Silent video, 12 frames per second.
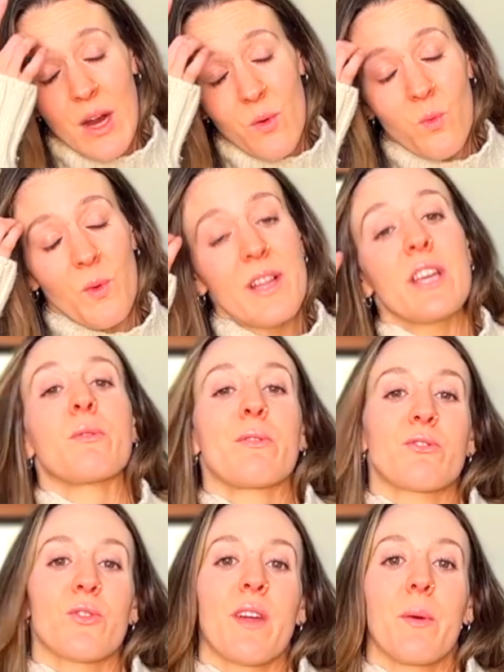really
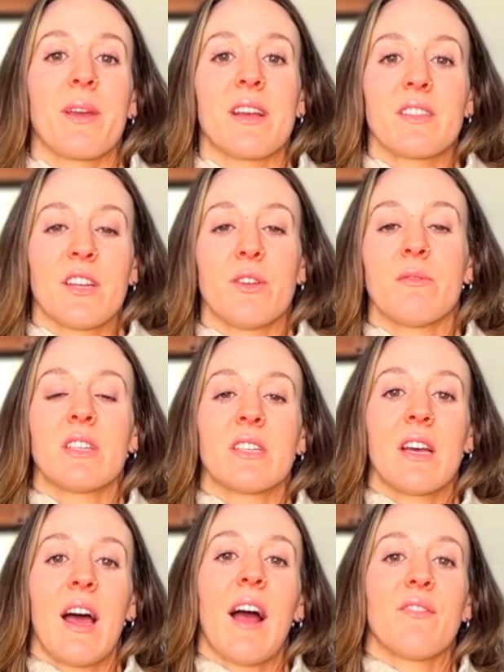crucial that we continue
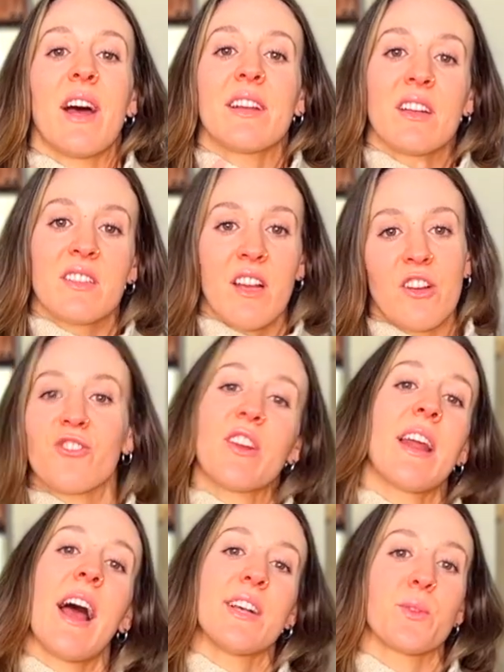to have that
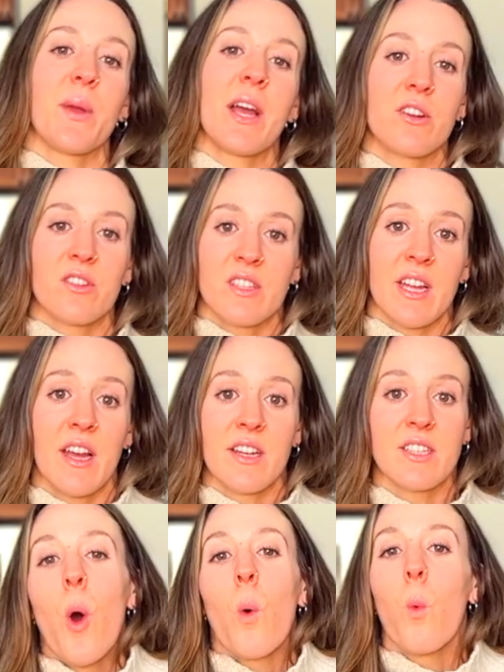discussion as we
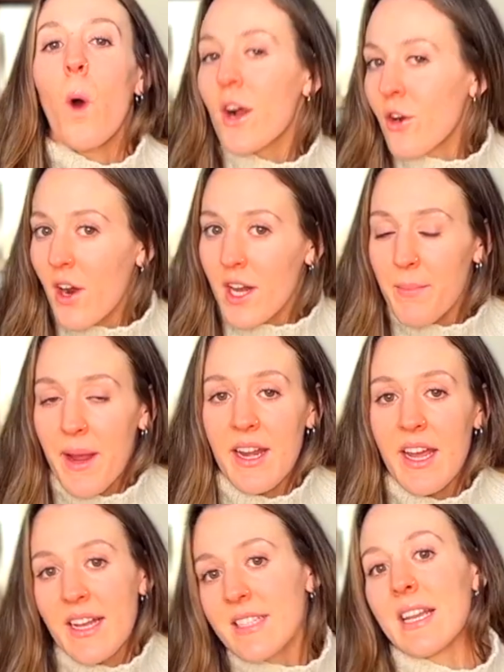understand what chronic pain
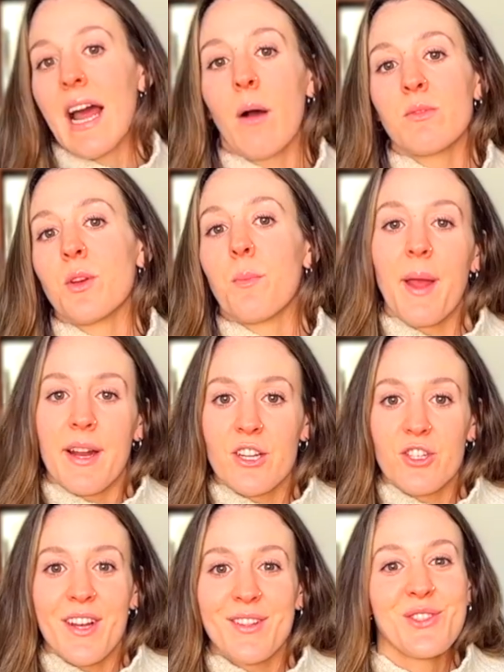is and how to
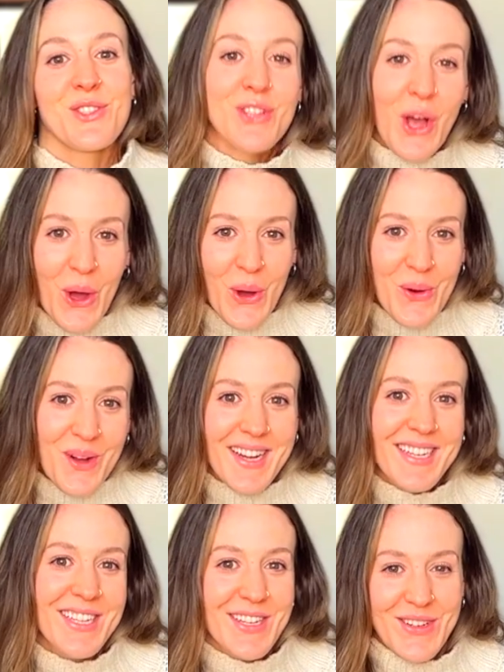manage it. So
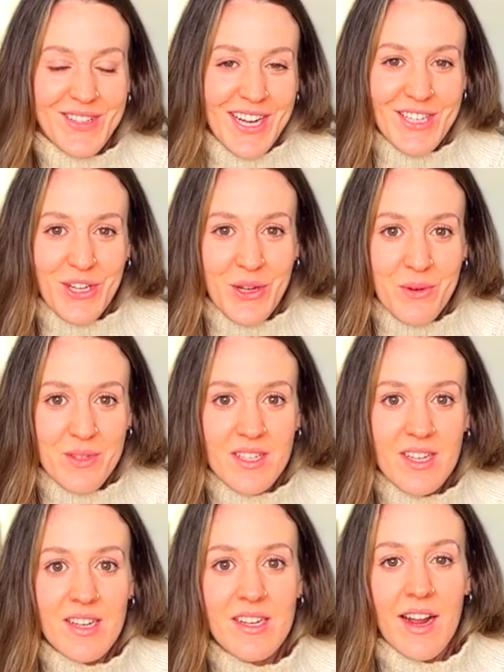continue to stay tuned.
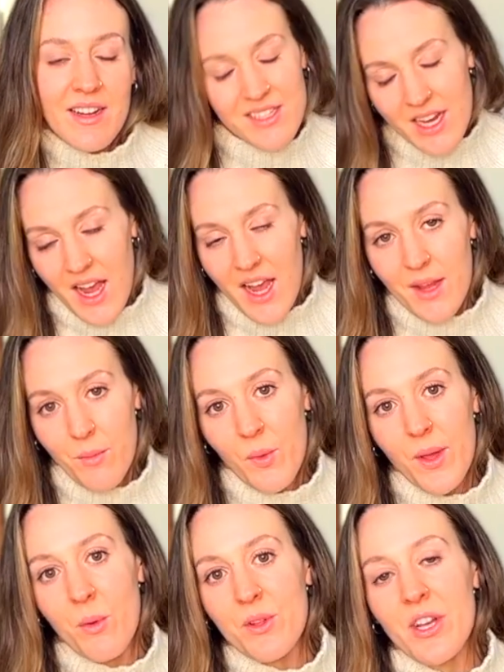Next time
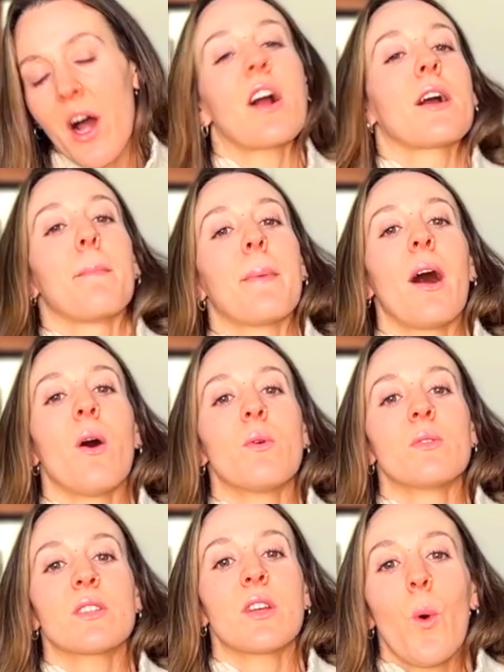we will talk
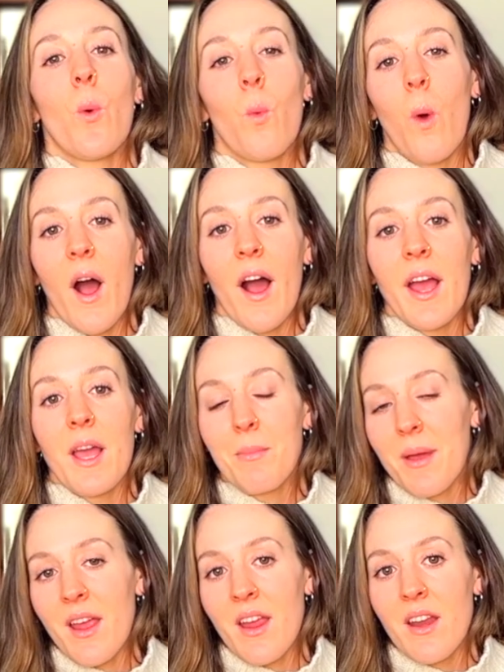about why
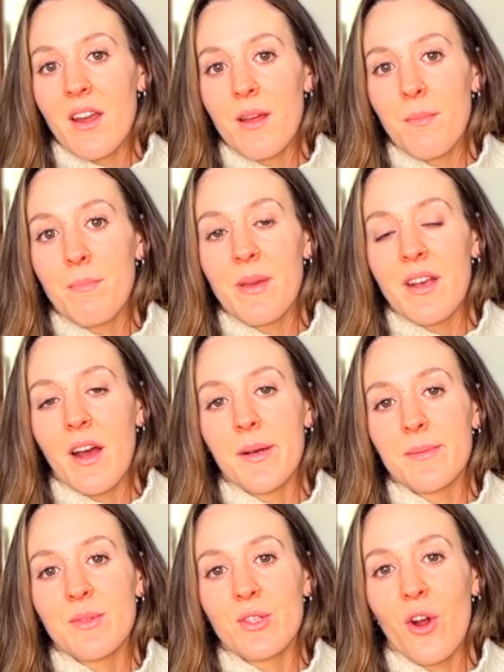pain
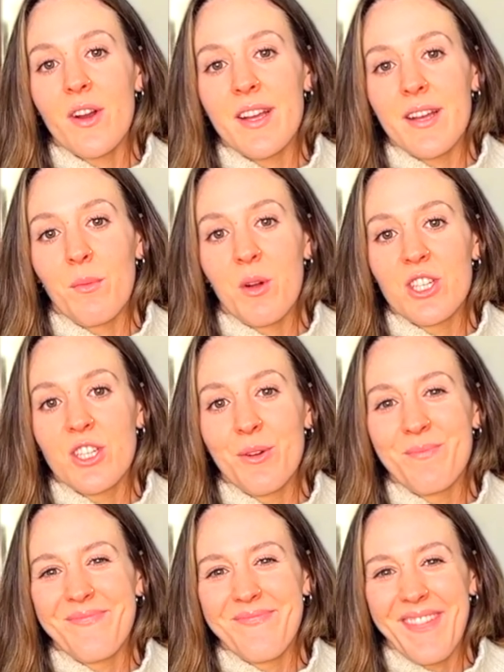becomes chronic and what to
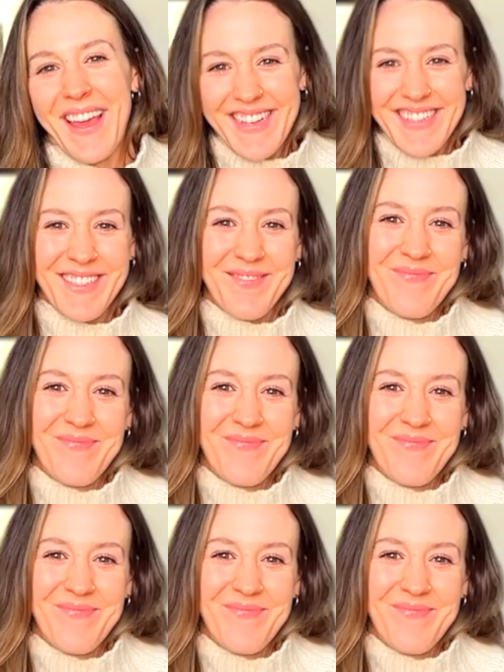do. Thanks.